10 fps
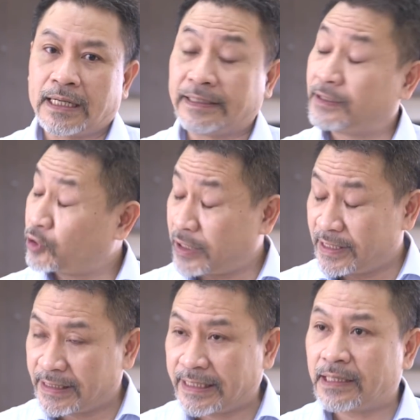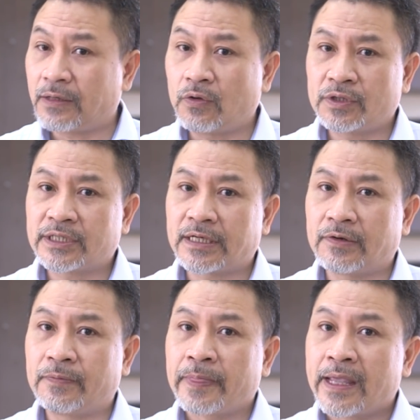literacy
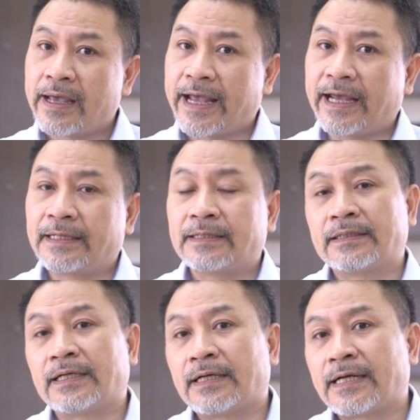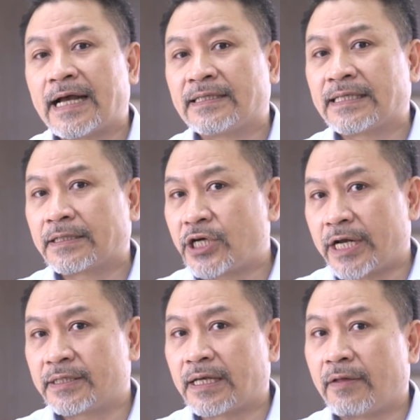also, and I
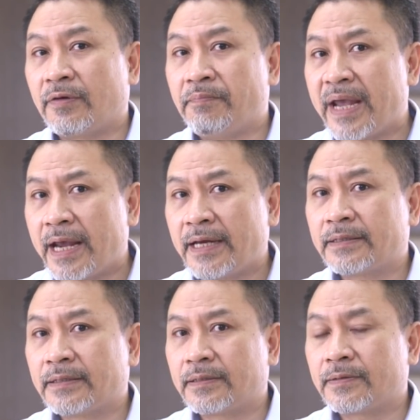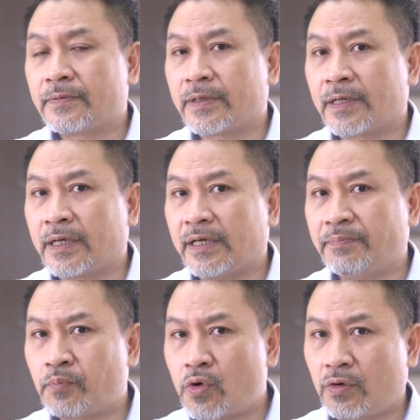suggest the main
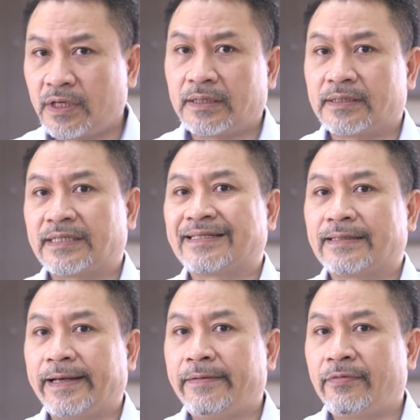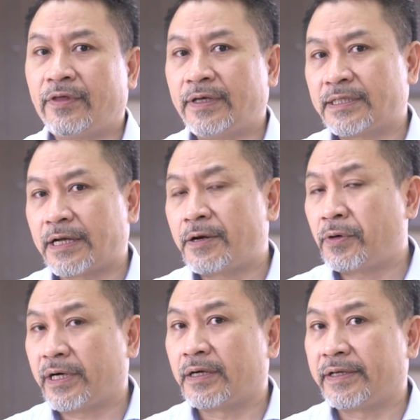importance in this
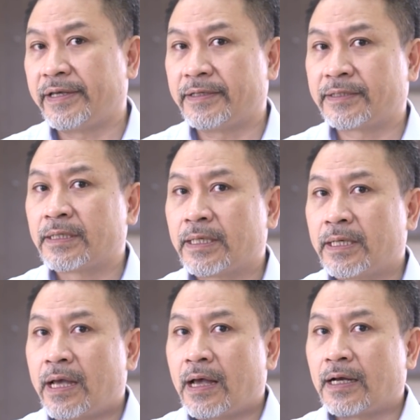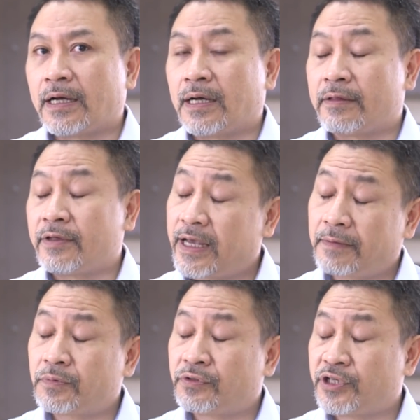area is they
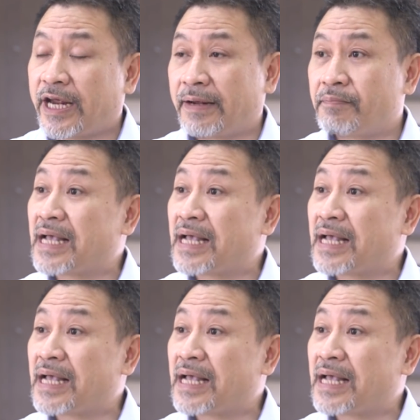have to change